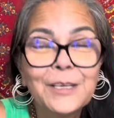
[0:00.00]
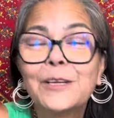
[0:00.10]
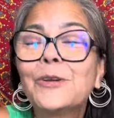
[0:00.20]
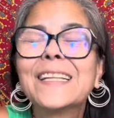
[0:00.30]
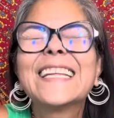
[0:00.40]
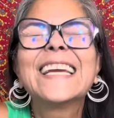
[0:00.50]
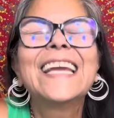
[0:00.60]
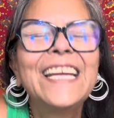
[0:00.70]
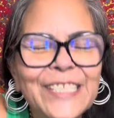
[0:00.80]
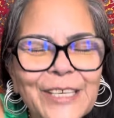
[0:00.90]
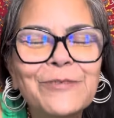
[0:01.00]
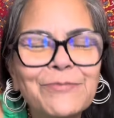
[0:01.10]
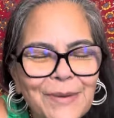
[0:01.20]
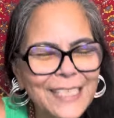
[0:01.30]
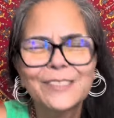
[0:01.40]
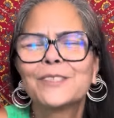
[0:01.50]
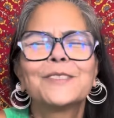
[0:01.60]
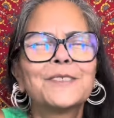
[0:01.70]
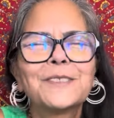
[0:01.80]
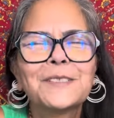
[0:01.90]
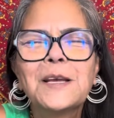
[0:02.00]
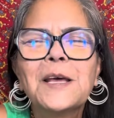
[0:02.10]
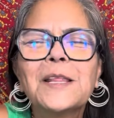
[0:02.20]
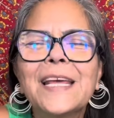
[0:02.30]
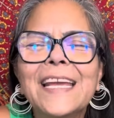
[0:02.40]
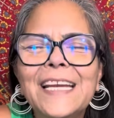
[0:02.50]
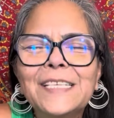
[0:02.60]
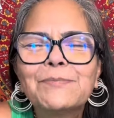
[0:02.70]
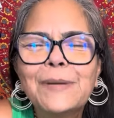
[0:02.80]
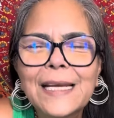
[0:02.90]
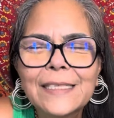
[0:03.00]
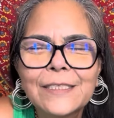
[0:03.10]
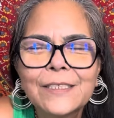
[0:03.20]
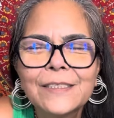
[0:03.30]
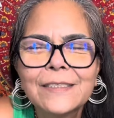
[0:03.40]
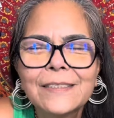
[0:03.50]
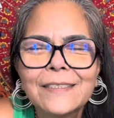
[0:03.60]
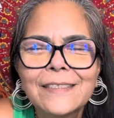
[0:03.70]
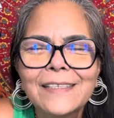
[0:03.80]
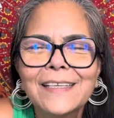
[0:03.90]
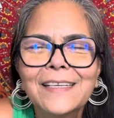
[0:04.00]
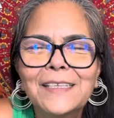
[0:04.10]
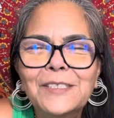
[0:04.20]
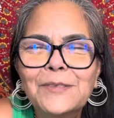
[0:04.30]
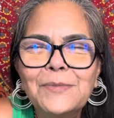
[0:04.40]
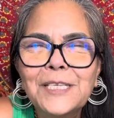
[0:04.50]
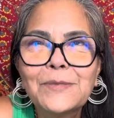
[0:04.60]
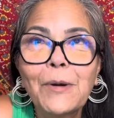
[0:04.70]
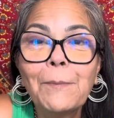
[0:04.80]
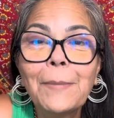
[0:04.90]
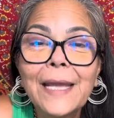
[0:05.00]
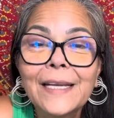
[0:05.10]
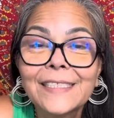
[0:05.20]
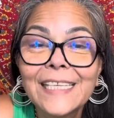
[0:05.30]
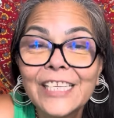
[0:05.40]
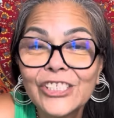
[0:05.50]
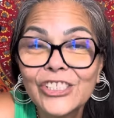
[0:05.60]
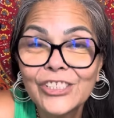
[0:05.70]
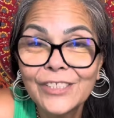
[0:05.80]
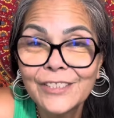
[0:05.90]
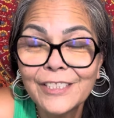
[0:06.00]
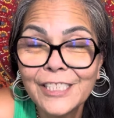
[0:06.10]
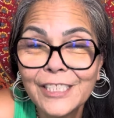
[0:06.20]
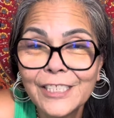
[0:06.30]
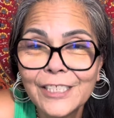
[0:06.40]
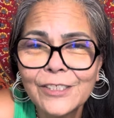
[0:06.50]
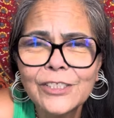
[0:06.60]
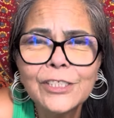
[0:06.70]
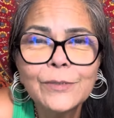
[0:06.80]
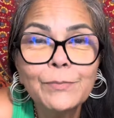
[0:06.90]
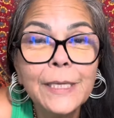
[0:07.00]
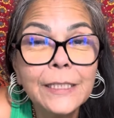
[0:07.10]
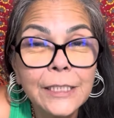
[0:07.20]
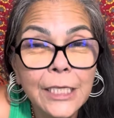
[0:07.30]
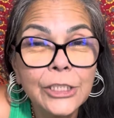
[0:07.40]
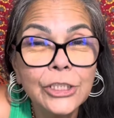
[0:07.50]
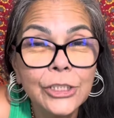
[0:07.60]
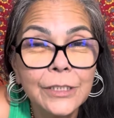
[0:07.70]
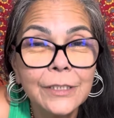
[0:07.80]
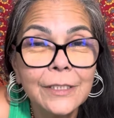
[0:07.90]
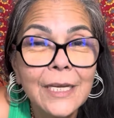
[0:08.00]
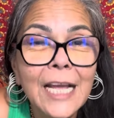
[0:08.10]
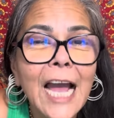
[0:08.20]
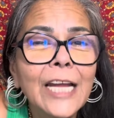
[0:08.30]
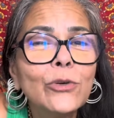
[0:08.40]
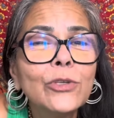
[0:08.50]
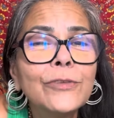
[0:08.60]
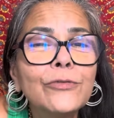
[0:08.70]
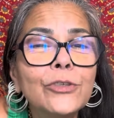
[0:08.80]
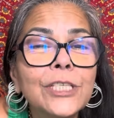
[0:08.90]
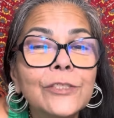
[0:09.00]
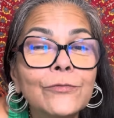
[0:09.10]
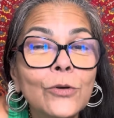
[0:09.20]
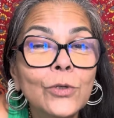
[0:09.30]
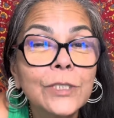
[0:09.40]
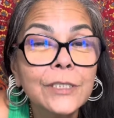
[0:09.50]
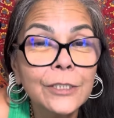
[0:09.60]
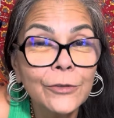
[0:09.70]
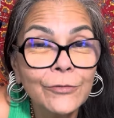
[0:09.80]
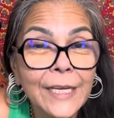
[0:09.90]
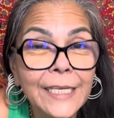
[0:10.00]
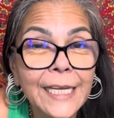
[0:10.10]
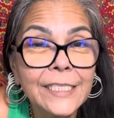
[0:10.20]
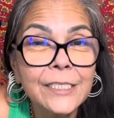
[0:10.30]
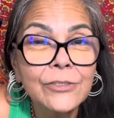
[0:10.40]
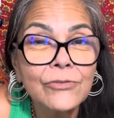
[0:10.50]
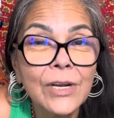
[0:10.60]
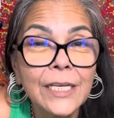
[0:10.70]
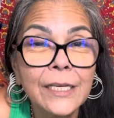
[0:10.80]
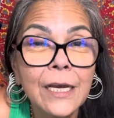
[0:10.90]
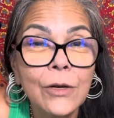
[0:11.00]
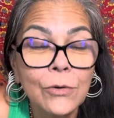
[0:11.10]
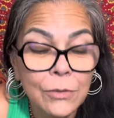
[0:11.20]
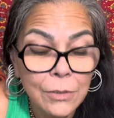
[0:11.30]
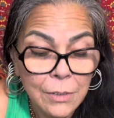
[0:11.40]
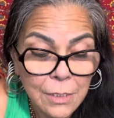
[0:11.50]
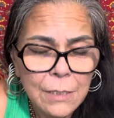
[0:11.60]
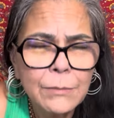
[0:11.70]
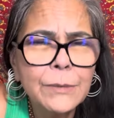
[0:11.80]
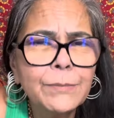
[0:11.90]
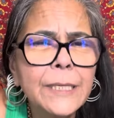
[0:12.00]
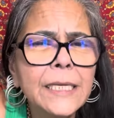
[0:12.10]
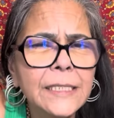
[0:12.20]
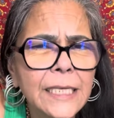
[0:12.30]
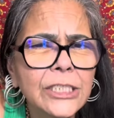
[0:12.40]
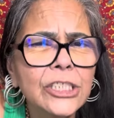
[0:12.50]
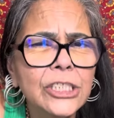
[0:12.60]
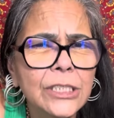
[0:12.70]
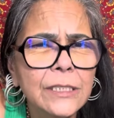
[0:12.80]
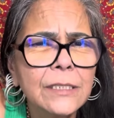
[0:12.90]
got the Eight of Pentacles. The Eight of Pentacles, to me, is about paying attention to the details. Just pay attention. I don't know if you need to focus on your finances right now, but pay attention,